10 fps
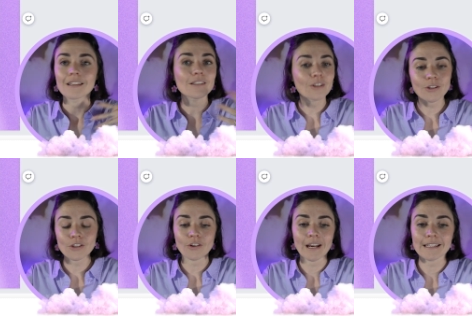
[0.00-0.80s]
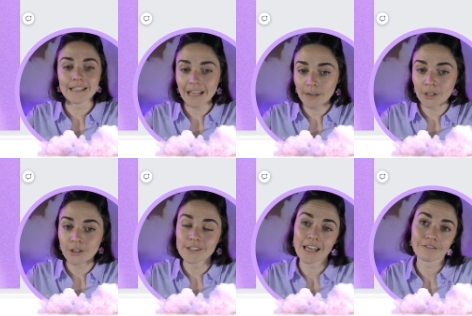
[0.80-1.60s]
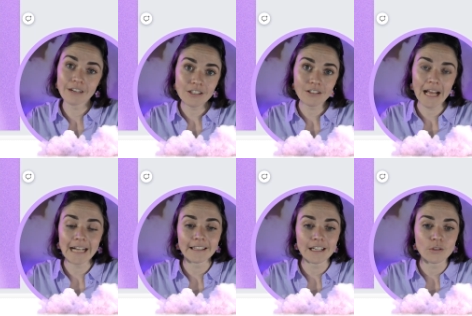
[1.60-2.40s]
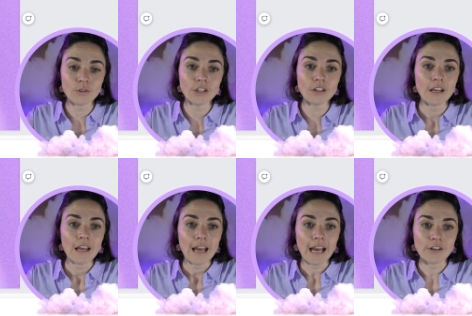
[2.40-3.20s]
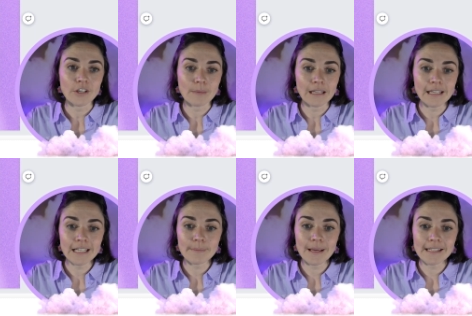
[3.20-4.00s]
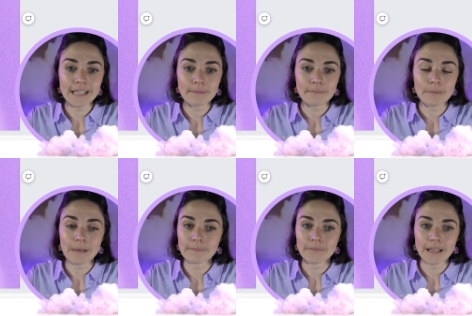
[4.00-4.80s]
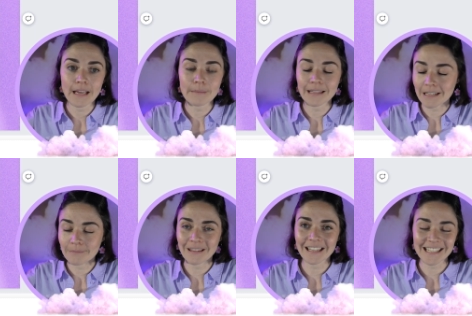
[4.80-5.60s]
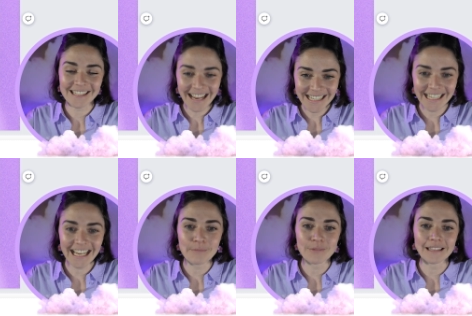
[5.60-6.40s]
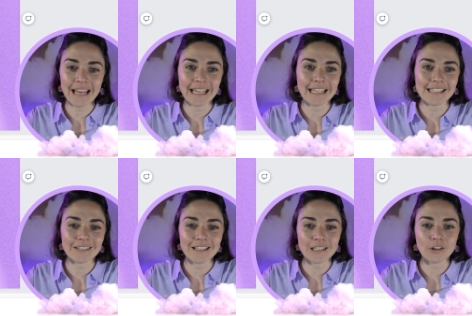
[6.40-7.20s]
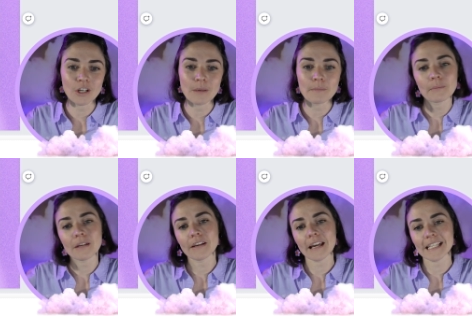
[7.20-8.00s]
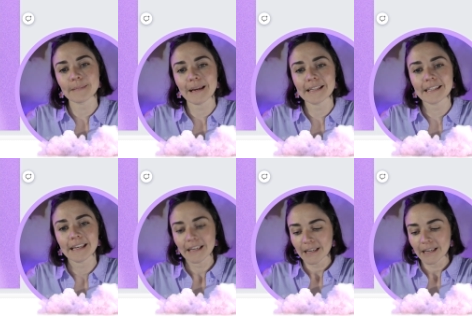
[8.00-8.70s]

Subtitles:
So, so great. So now I'm going to use that original hack that I taught you and use my letter spacing and my letter sizing and bring that in, so it's got a bit of a nice space.